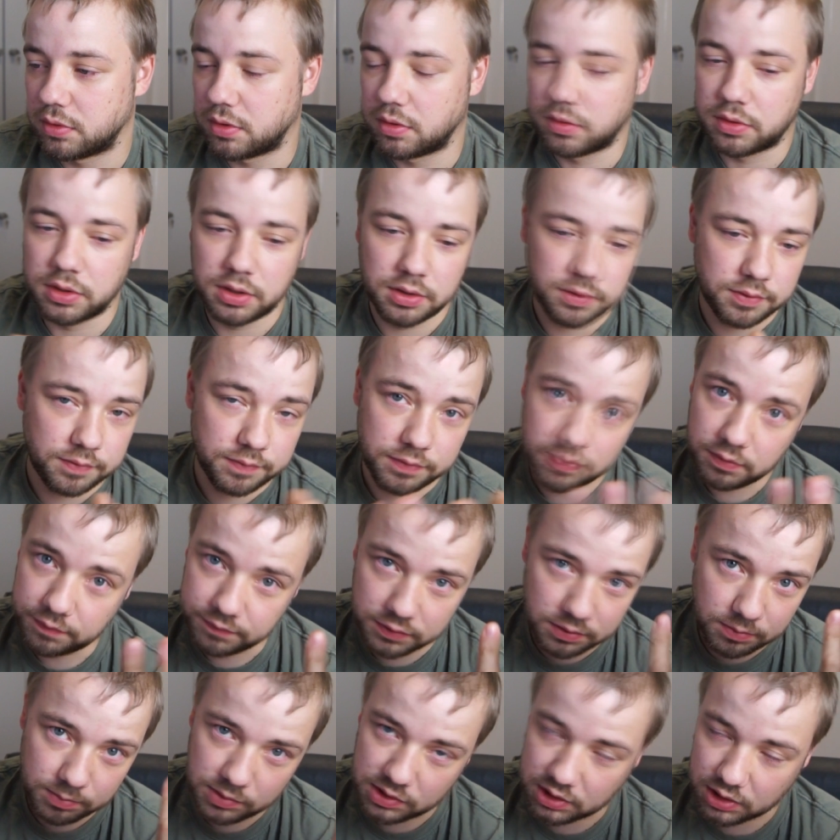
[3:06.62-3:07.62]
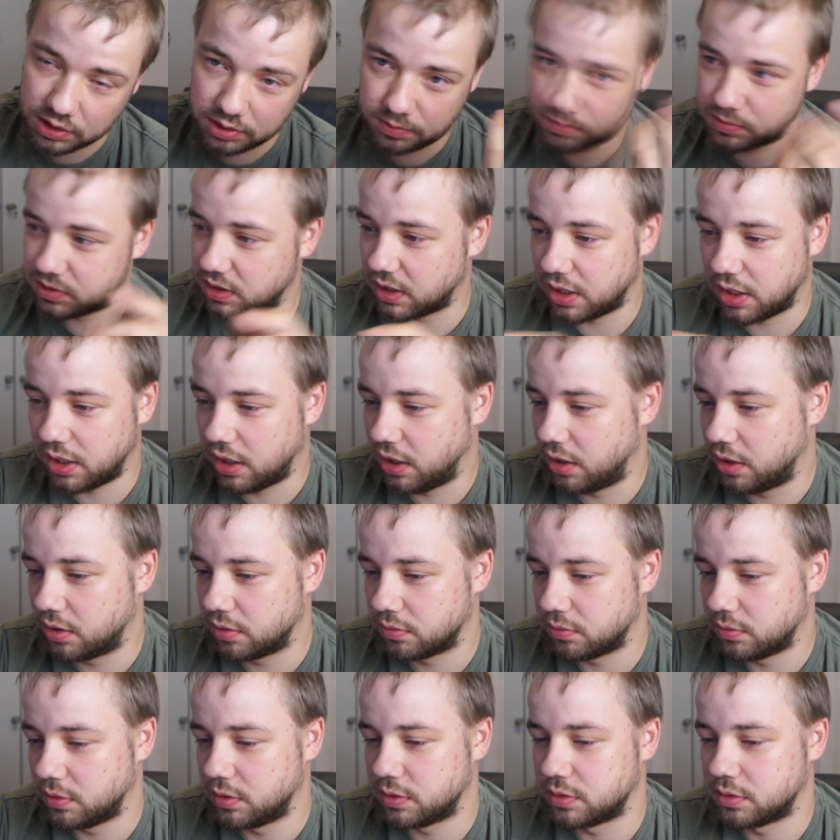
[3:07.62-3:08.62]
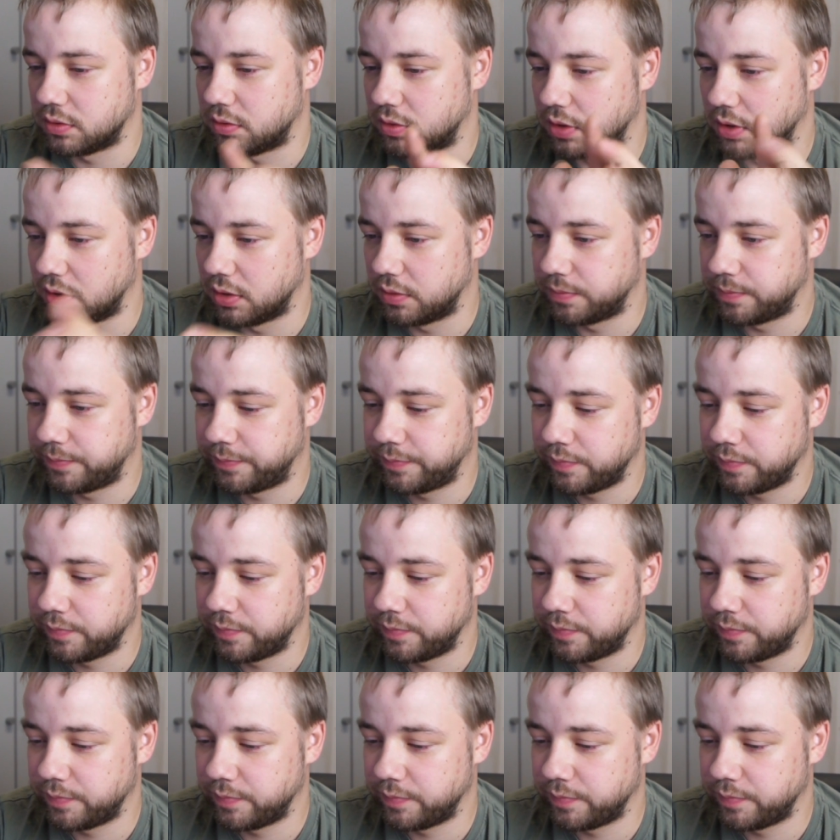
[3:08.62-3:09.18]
Okay, 15 times A, it's okay.